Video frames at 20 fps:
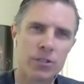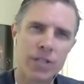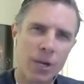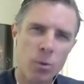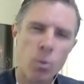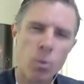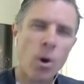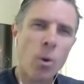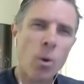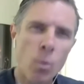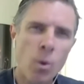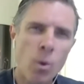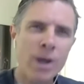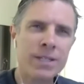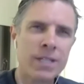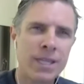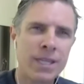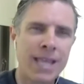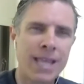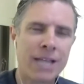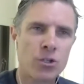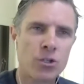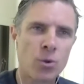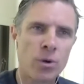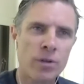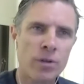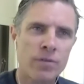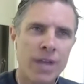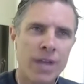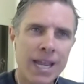Like, what was it that
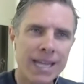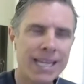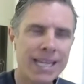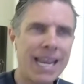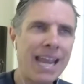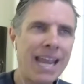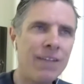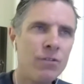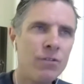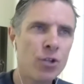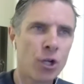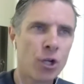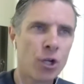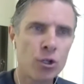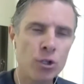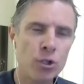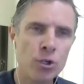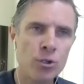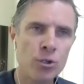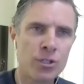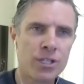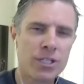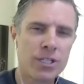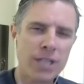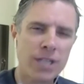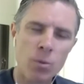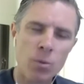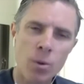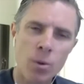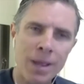sort of gave you the clues to
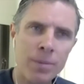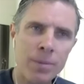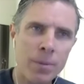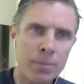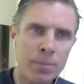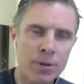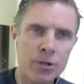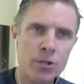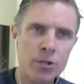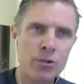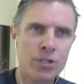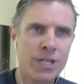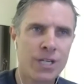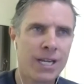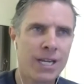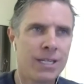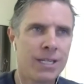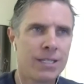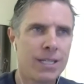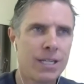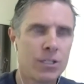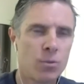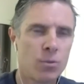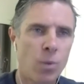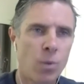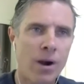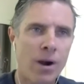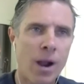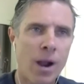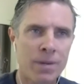say, well, maybe producing is
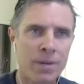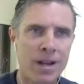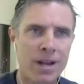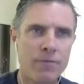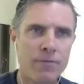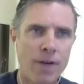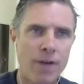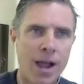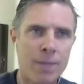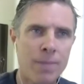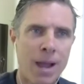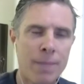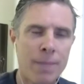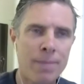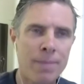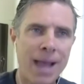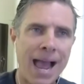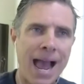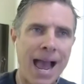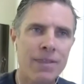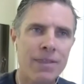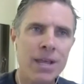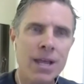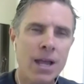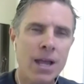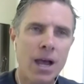where I'm going to find my path?